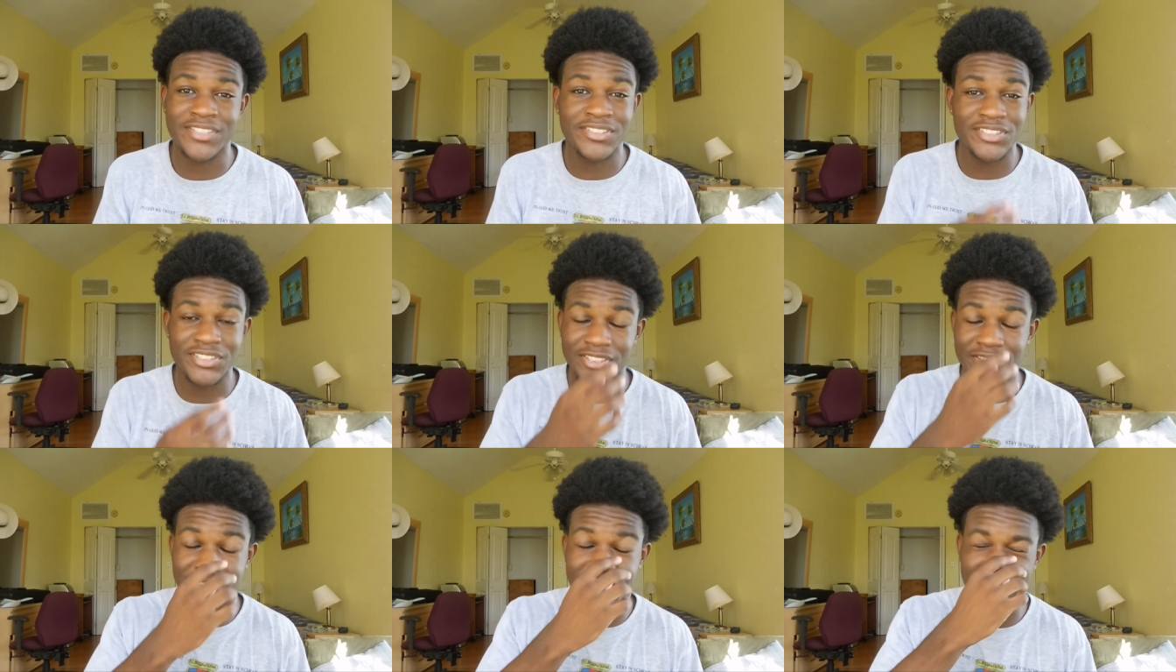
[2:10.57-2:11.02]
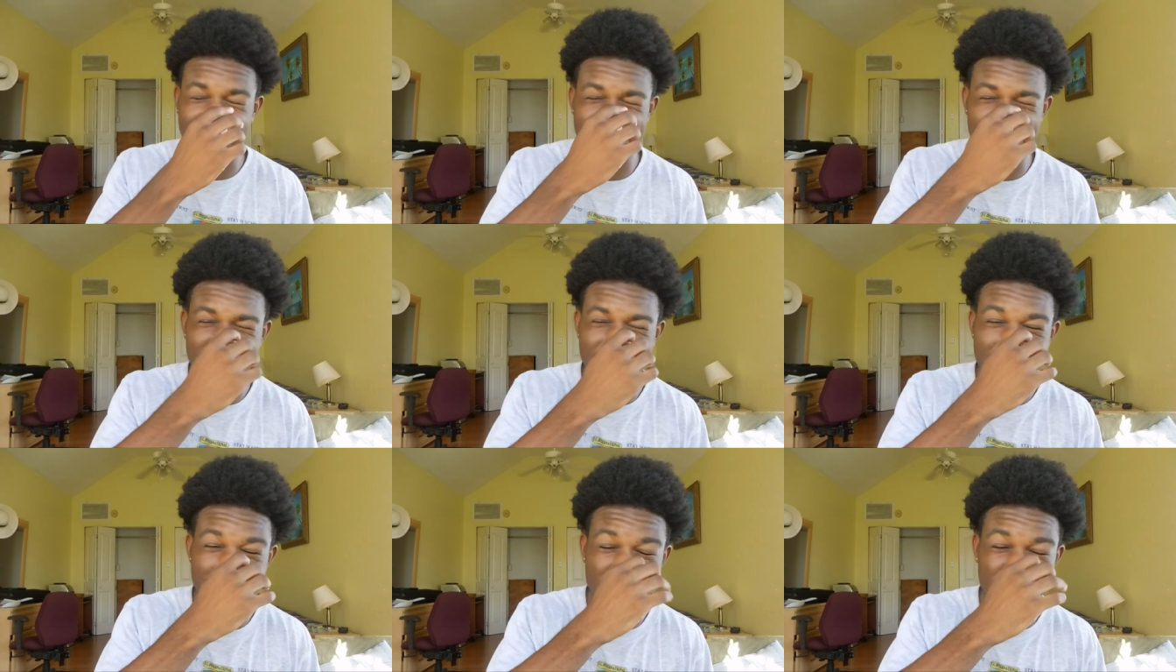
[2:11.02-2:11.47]
It's just
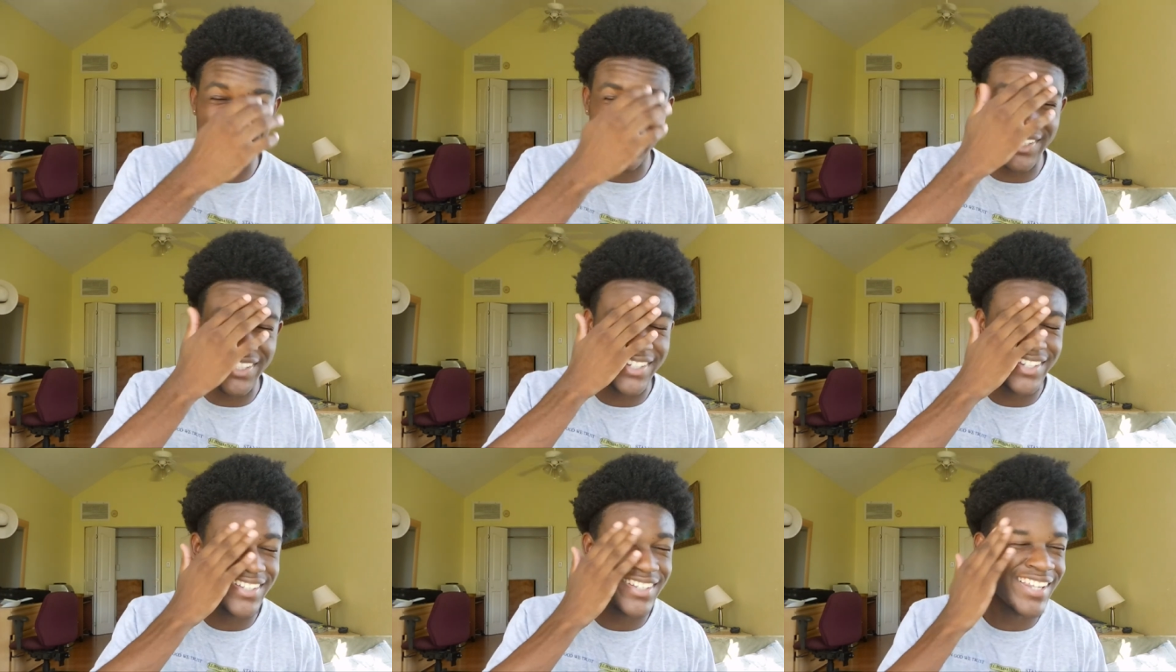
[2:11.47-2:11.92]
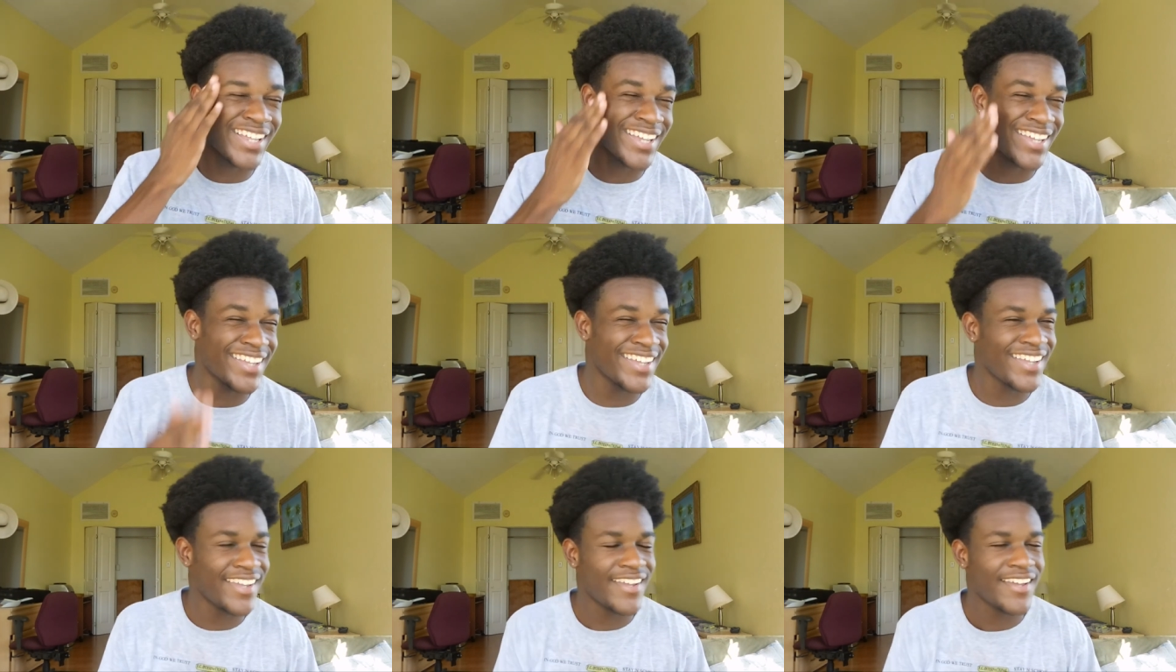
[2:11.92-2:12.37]
really funny.
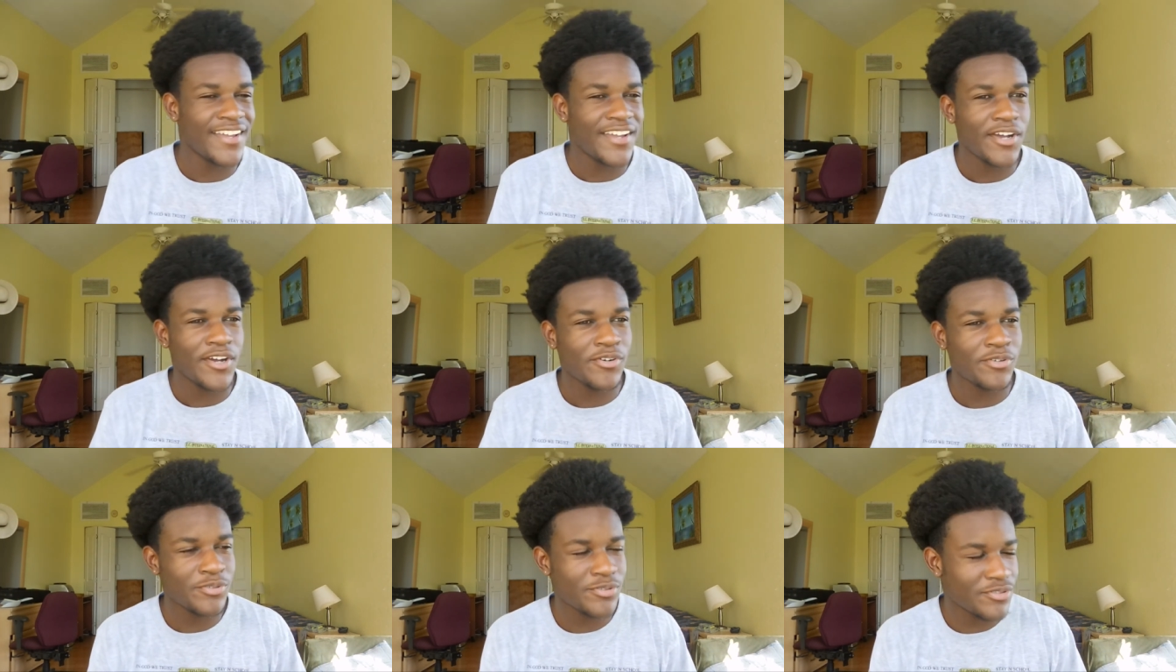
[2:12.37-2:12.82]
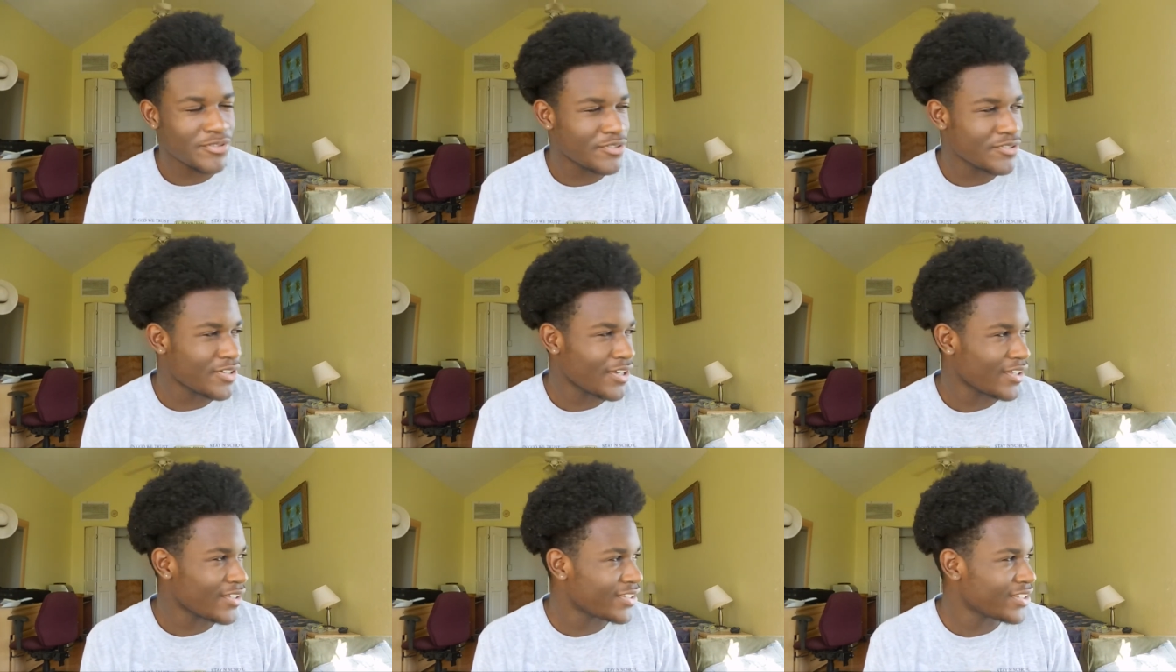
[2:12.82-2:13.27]
Like who
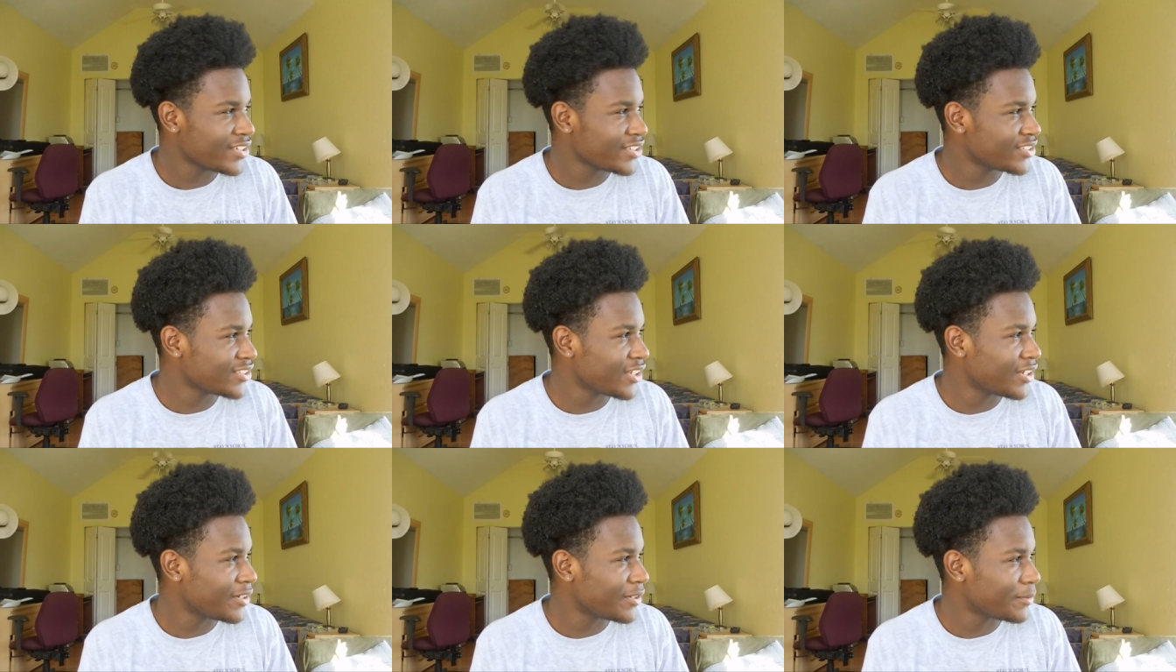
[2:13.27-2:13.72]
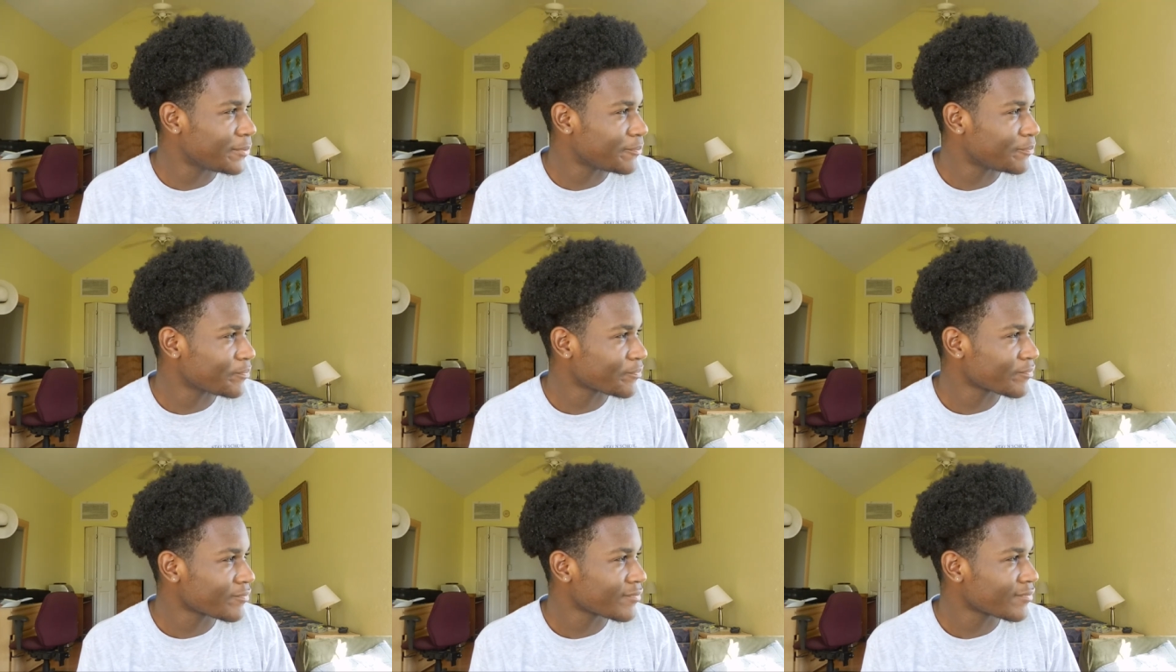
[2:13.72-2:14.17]
who there's
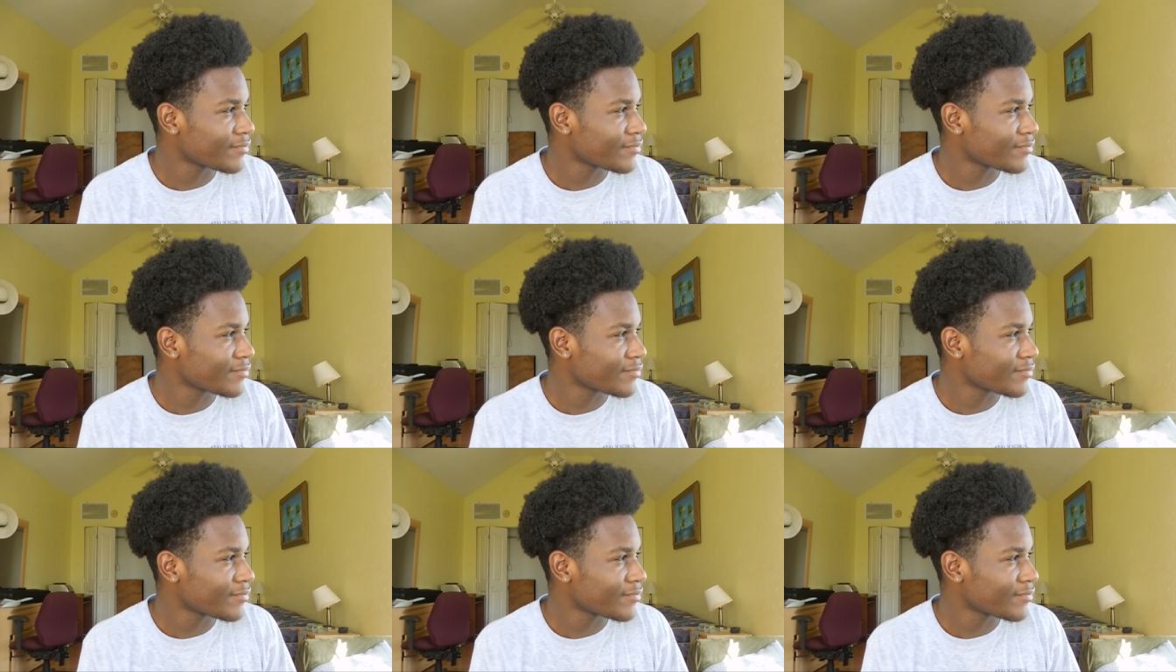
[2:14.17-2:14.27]
um